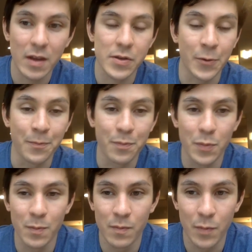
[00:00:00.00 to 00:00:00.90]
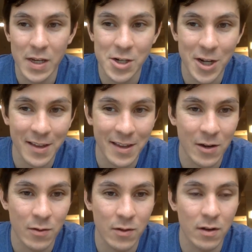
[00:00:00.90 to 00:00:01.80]
So please check that
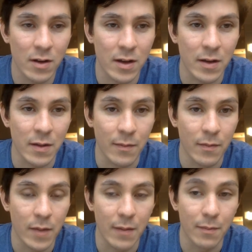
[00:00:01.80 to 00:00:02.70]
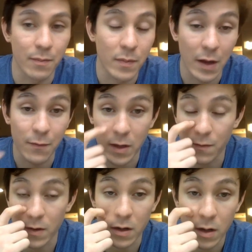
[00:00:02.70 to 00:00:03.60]
out. I've
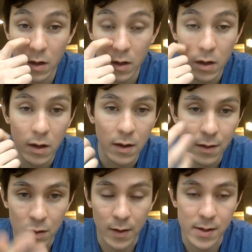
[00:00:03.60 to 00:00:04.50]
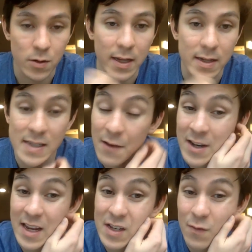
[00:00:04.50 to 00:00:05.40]
given you guys all get
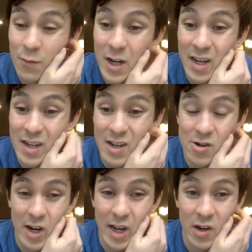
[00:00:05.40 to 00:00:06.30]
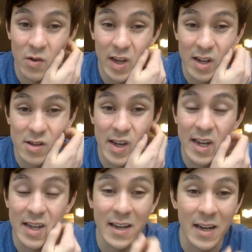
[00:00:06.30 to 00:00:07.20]
7 days free to try it out. Cancel
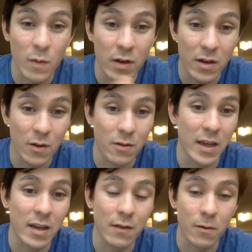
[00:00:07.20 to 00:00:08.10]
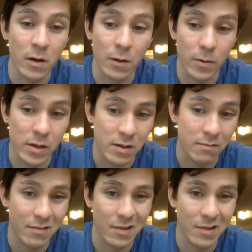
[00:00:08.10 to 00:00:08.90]
anytime if you don't like it for any reason.